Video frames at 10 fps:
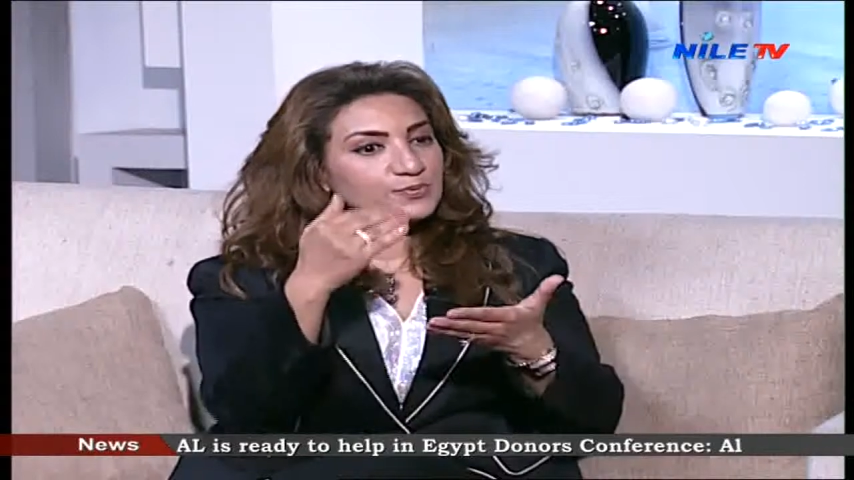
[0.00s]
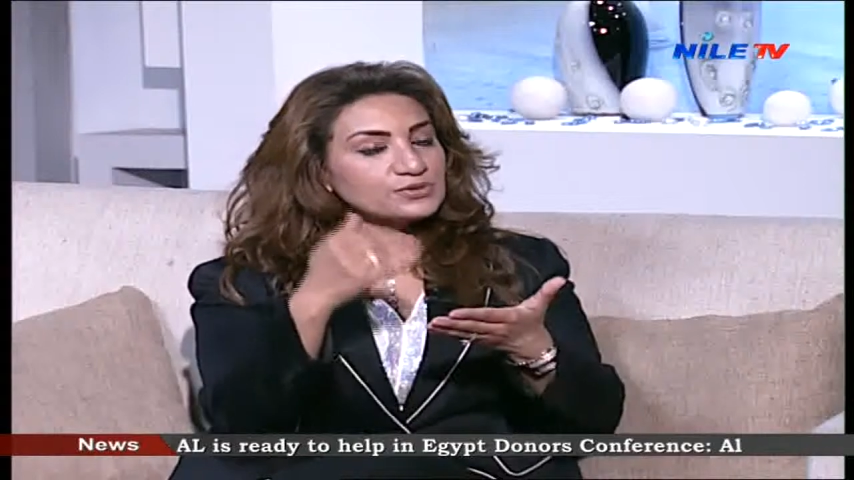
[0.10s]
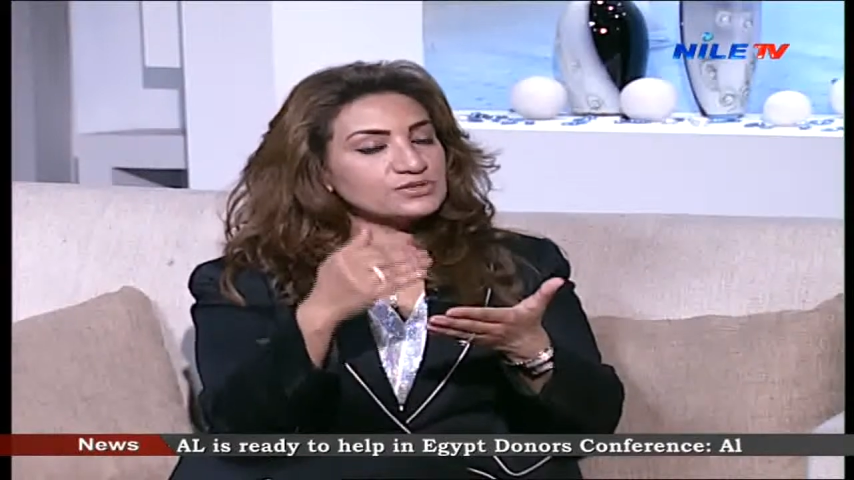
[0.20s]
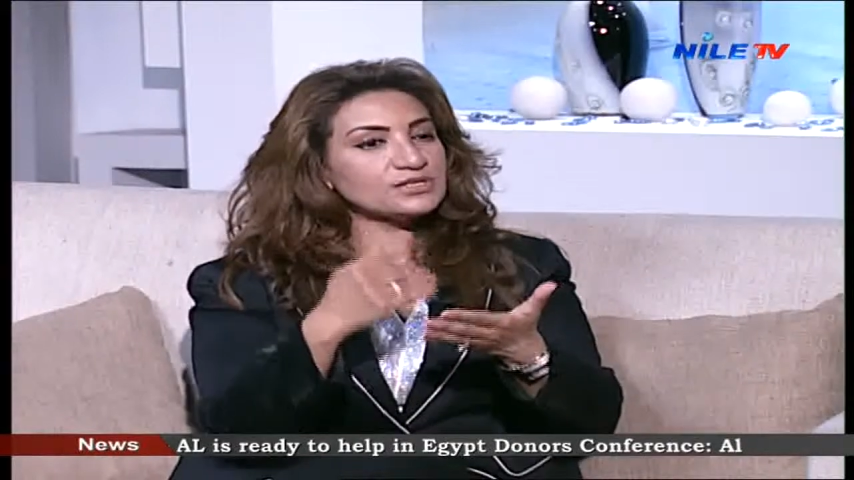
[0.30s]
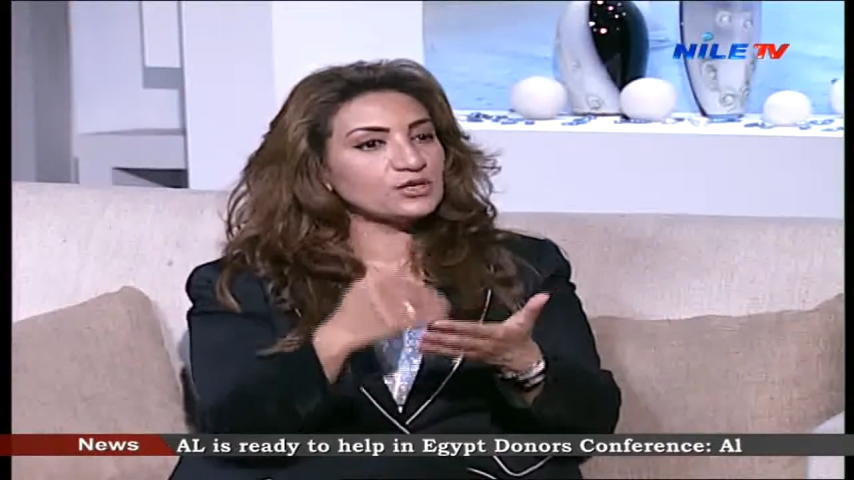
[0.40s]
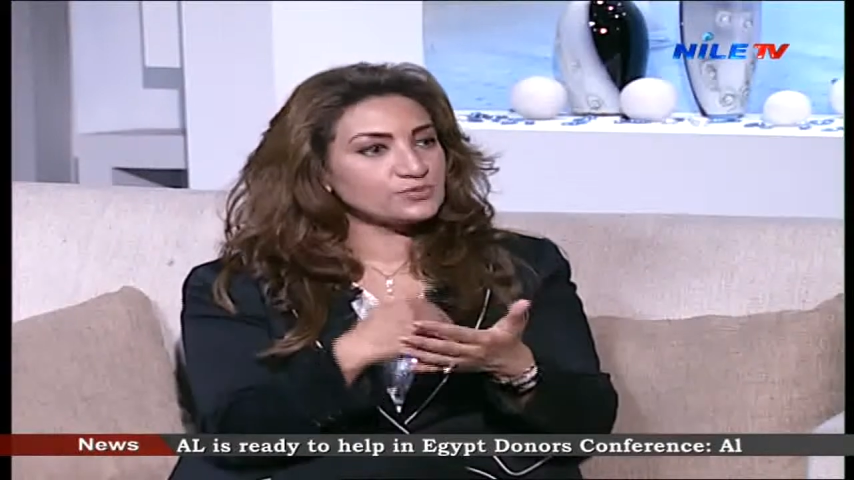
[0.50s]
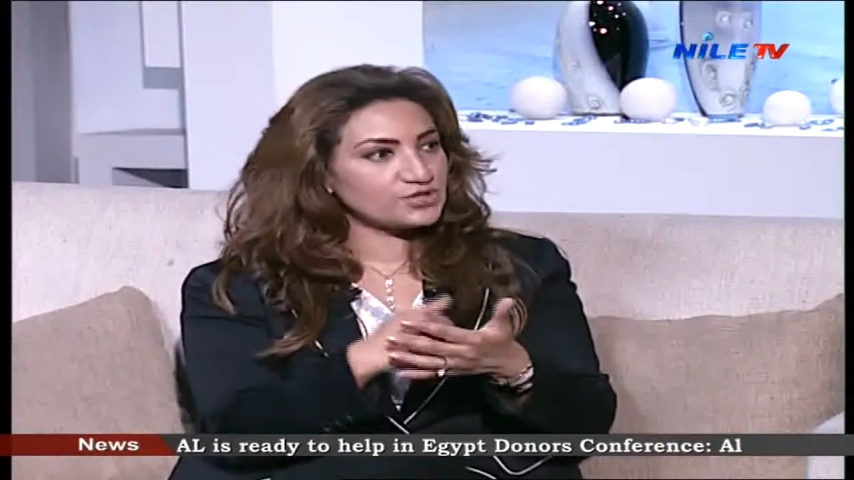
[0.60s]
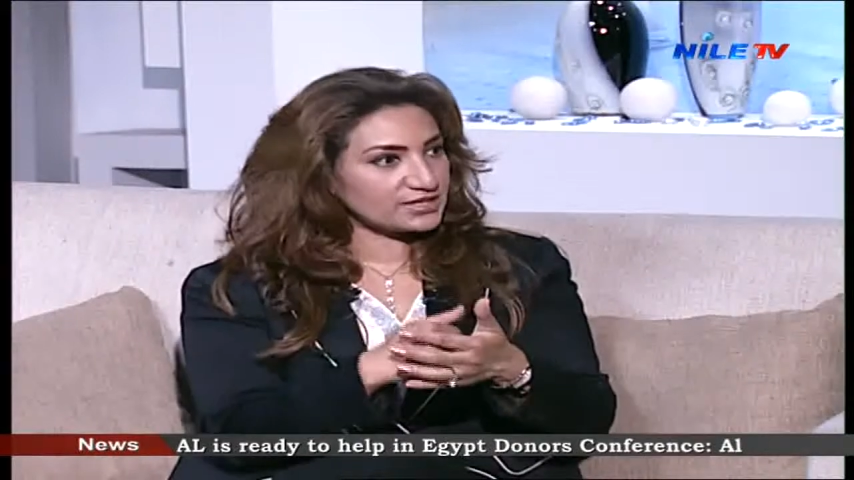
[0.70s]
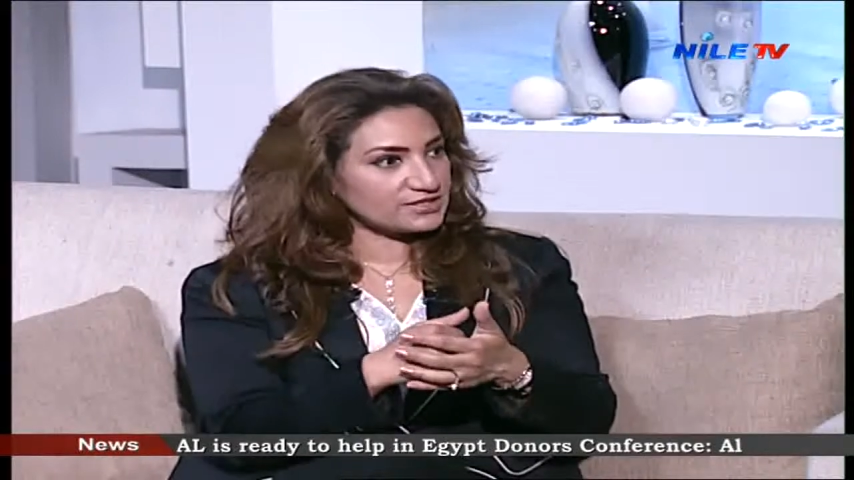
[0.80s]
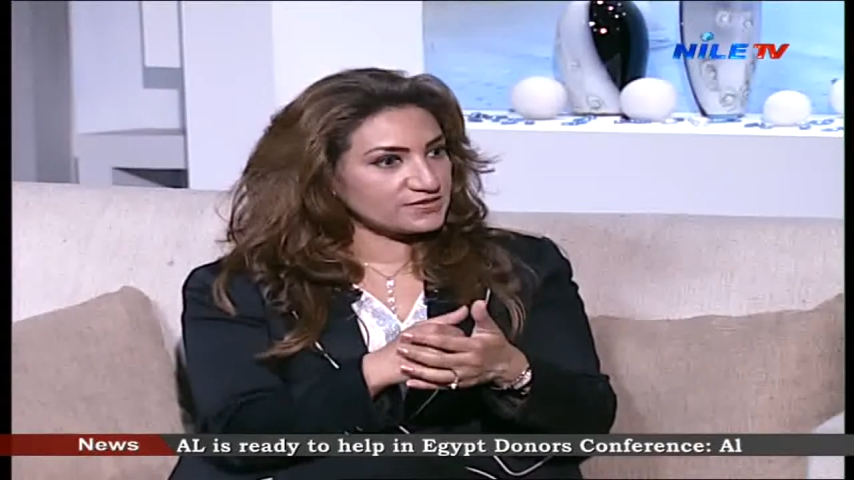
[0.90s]
put
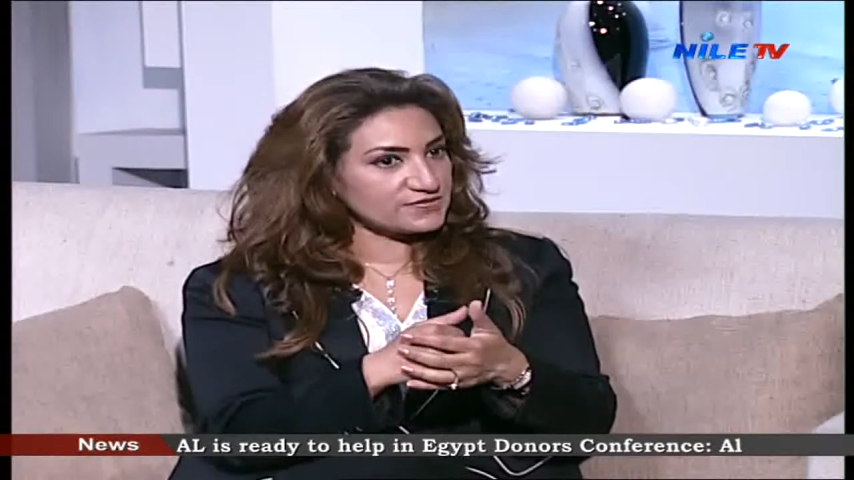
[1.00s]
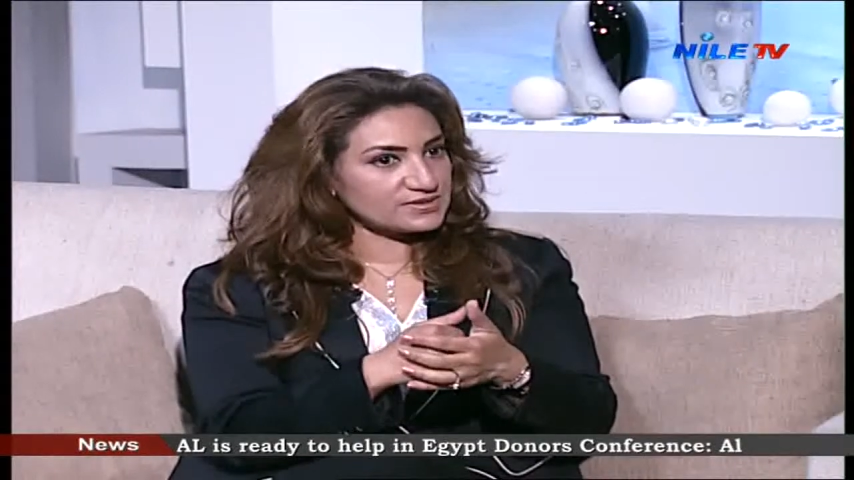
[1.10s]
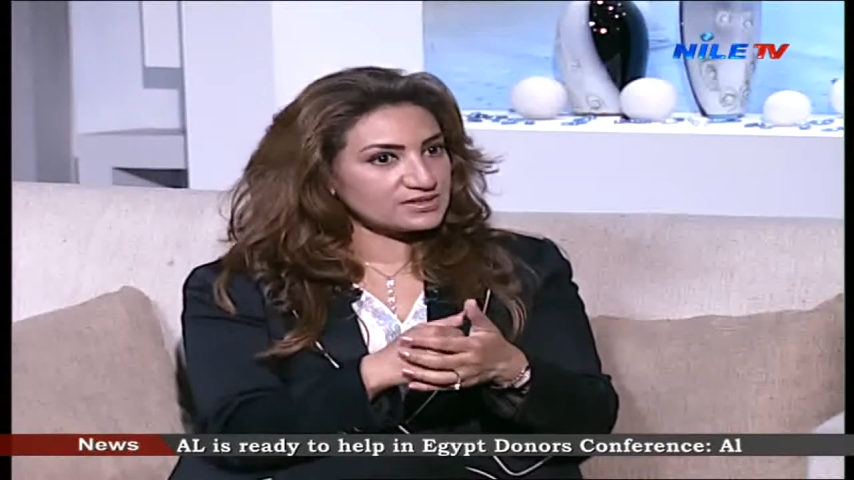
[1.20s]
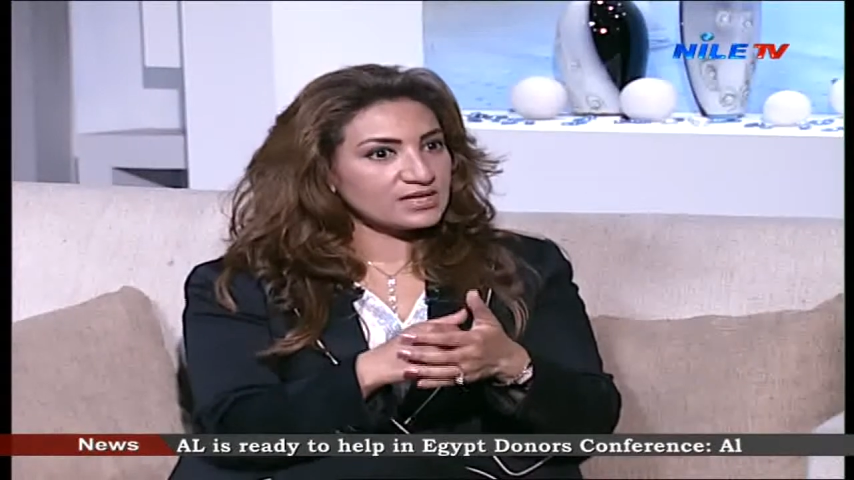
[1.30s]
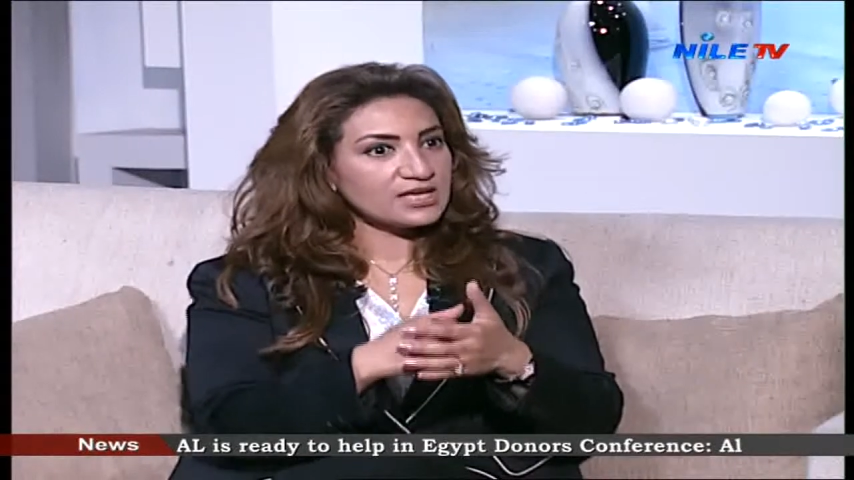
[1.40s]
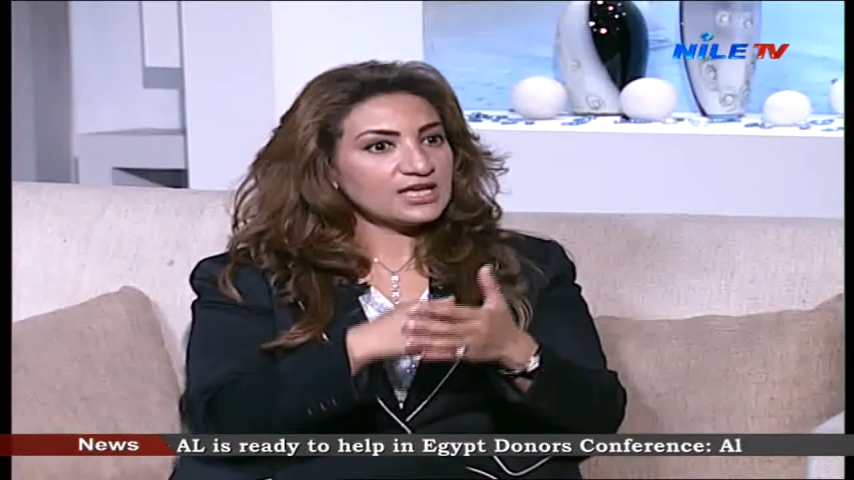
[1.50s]
objectives.